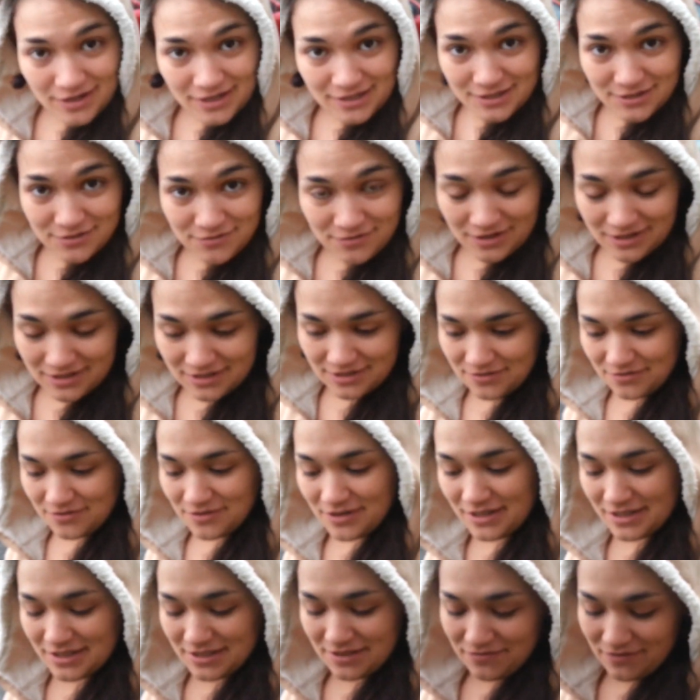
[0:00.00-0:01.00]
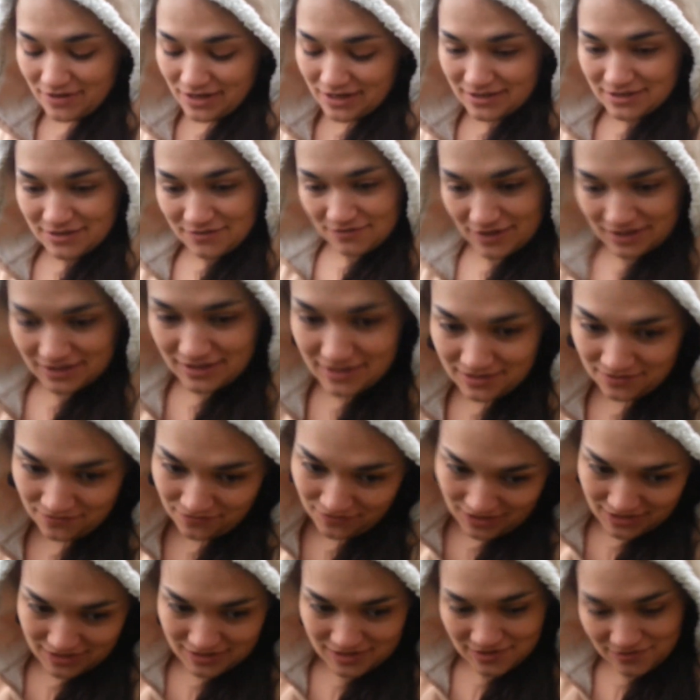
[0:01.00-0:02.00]
rains and rains and rains and rains and rains
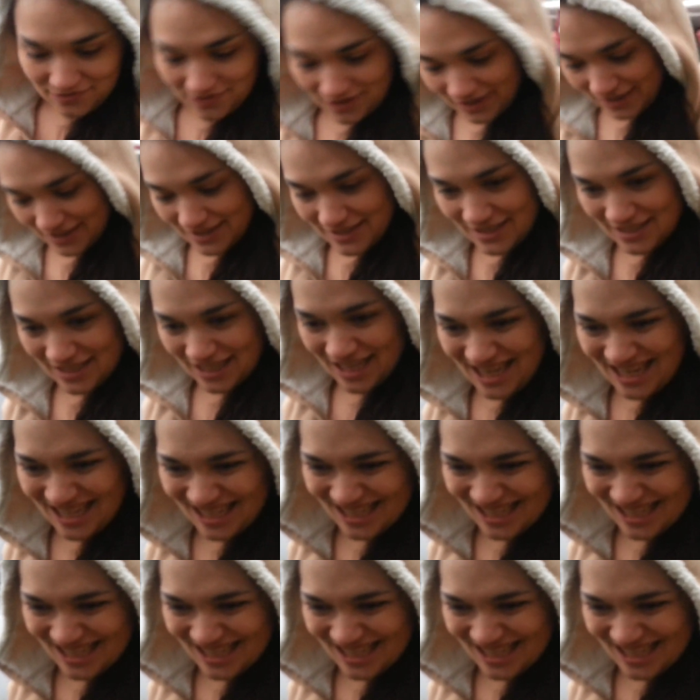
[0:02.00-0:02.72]
and rains and rains.